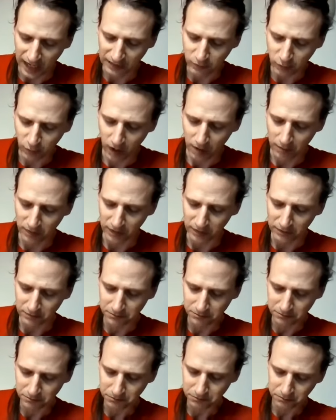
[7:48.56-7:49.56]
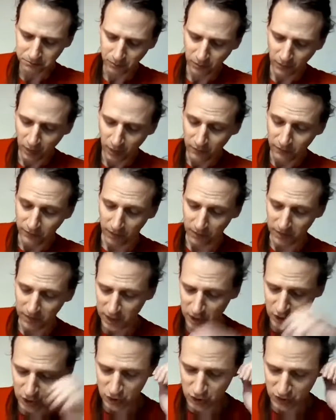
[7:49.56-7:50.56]
and Robin. From
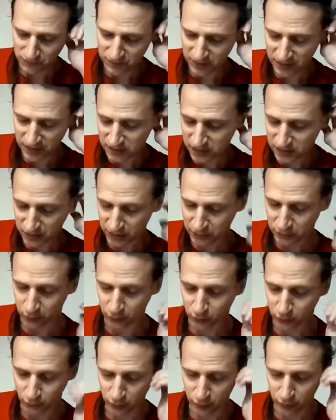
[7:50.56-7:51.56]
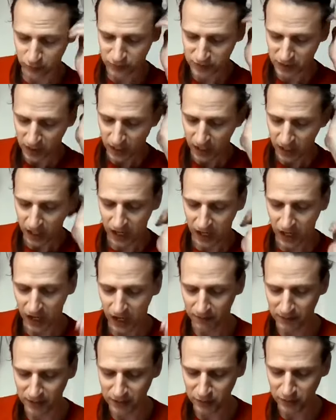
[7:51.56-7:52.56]
each of these little groups, a
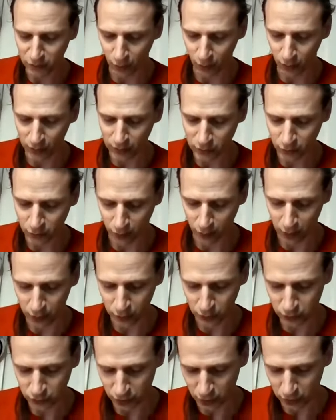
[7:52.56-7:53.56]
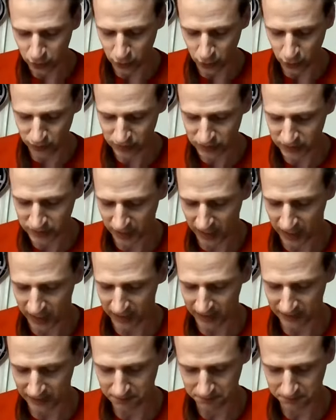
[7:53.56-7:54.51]
humming noise rose to the sky.